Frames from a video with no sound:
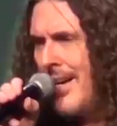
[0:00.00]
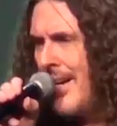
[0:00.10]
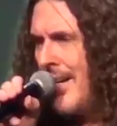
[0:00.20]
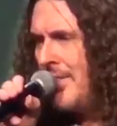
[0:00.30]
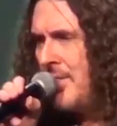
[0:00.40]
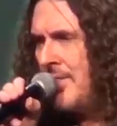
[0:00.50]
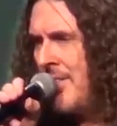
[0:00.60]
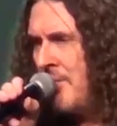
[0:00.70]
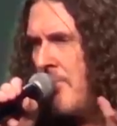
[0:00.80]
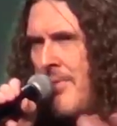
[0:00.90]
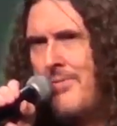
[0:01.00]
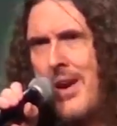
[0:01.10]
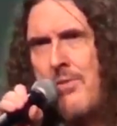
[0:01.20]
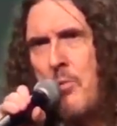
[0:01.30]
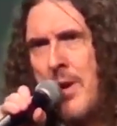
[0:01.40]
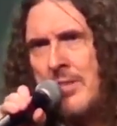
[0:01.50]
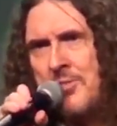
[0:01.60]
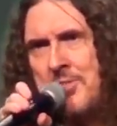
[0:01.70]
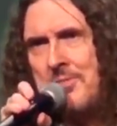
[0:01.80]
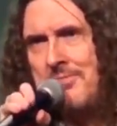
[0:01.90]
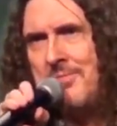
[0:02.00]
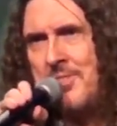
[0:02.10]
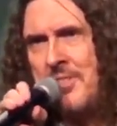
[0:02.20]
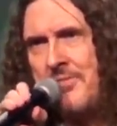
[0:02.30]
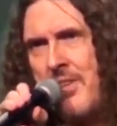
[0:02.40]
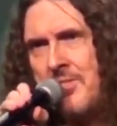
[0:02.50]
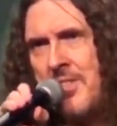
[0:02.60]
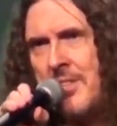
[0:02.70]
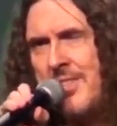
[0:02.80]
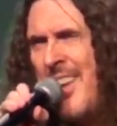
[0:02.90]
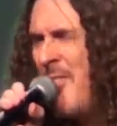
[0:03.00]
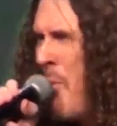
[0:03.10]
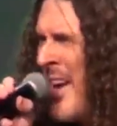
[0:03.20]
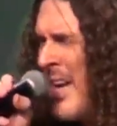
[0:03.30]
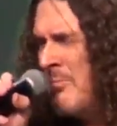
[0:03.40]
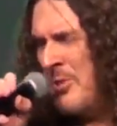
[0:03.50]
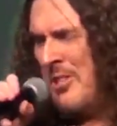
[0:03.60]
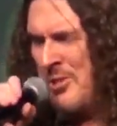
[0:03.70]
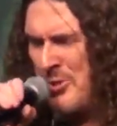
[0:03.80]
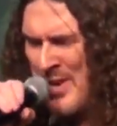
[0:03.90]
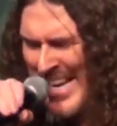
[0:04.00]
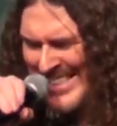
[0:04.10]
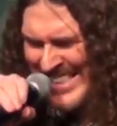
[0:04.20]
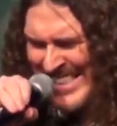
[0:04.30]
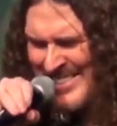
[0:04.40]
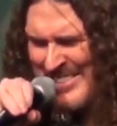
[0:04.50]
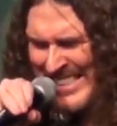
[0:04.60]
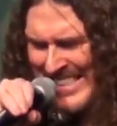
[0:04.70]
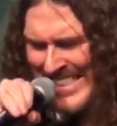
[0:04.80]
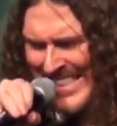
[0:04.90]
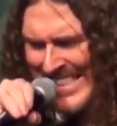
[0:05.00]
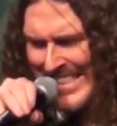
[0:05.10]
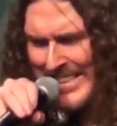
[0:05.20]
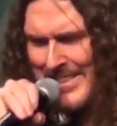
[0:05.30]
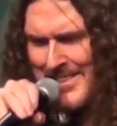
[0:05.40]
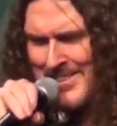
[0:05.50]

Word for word: Uh, it's just got some of my favorite ones, some favorite songs. The White Album's good too. I don't know though, gosh.